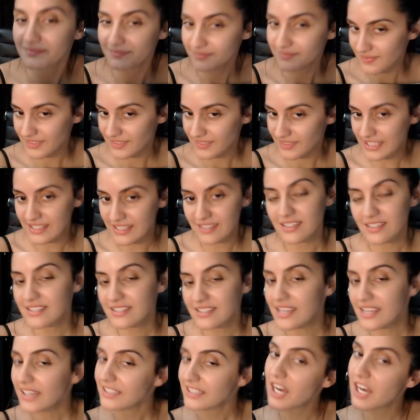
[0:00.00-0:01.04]
this is going to
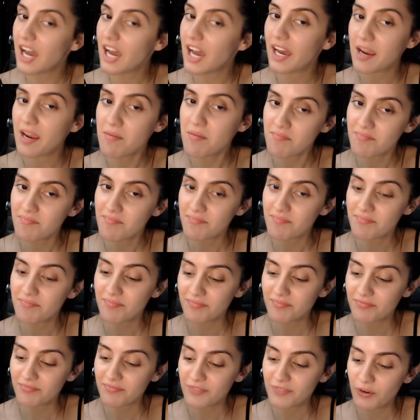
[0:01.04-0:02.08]
take time.
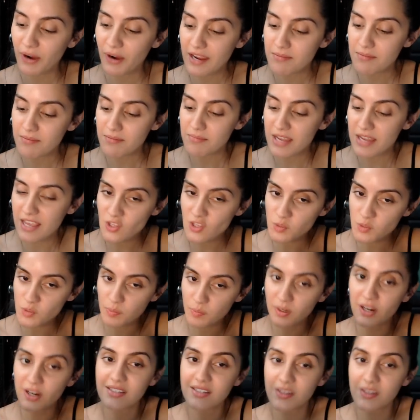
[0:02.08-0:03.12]
All right, me and this
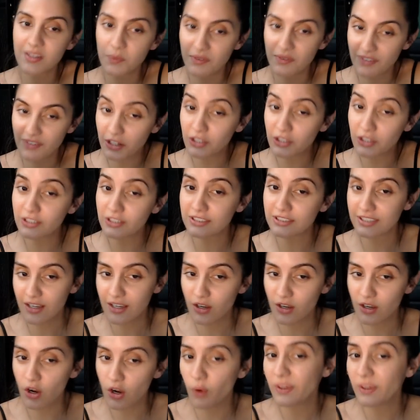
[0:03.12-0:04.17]
person, we've got a good thing
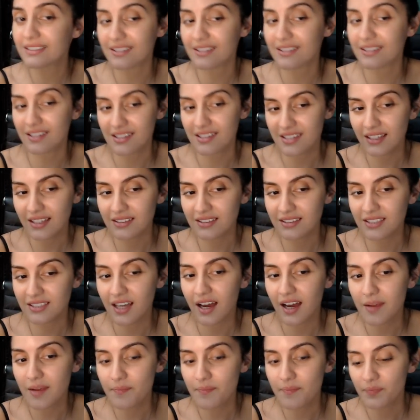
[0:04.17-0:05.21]
going. It's going to take
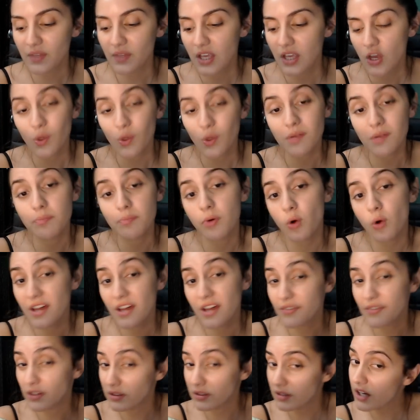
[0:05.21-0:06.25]
time. We both
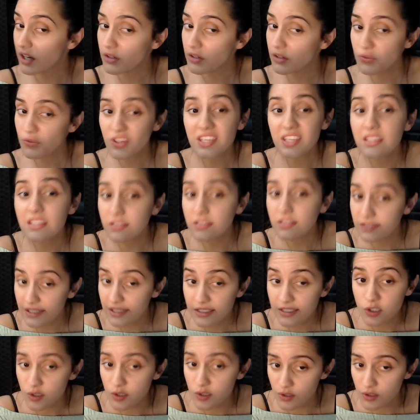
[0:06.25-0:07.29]
have a lot of
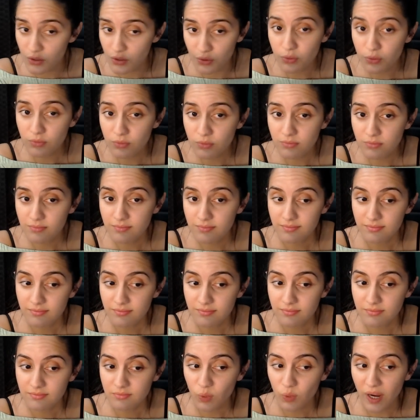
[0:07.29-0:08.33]
healing to do,
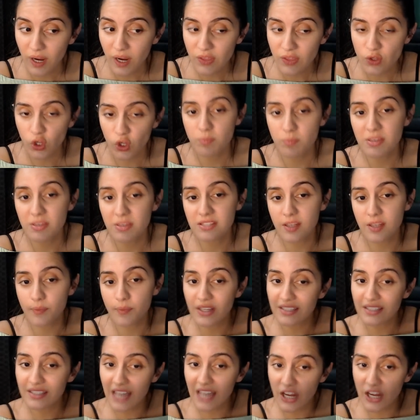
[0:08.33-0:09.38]
right? There could be
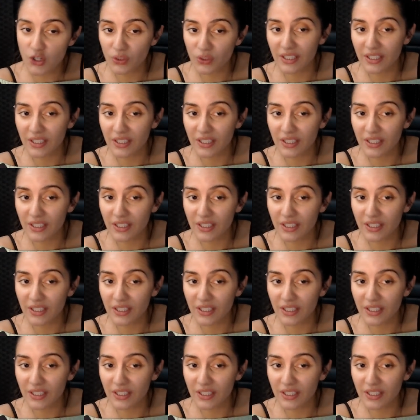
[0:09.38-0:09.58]
something naturally